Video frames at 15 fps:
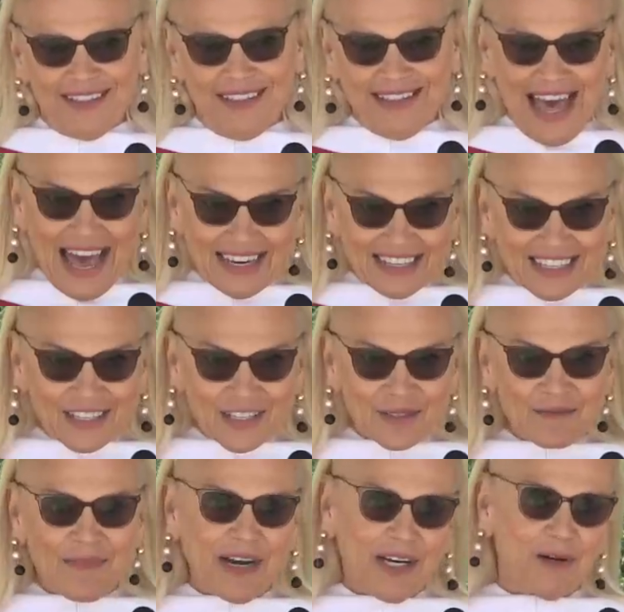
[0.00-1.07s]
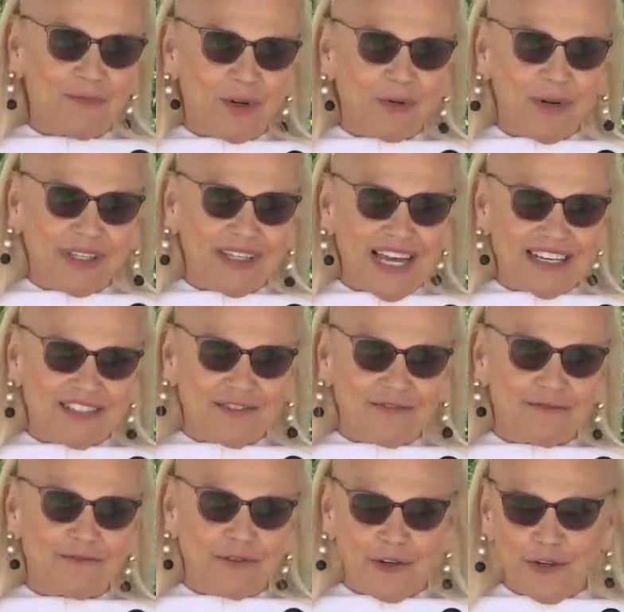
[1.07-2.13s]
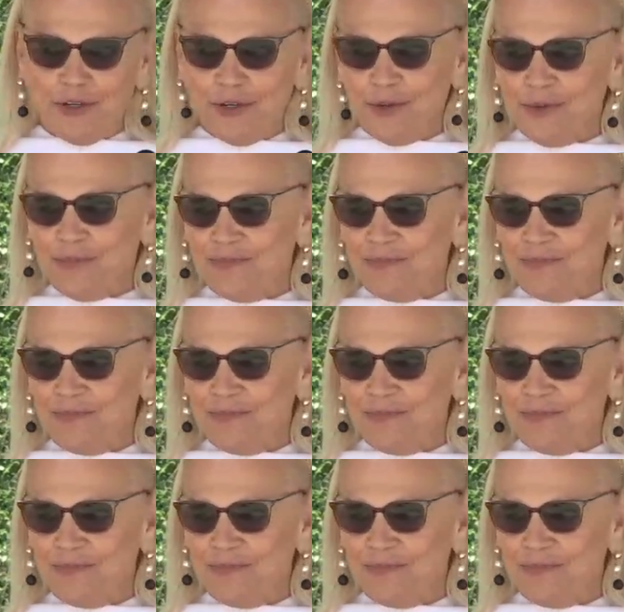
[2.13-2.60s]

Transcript: That is my number 1 lesson for you.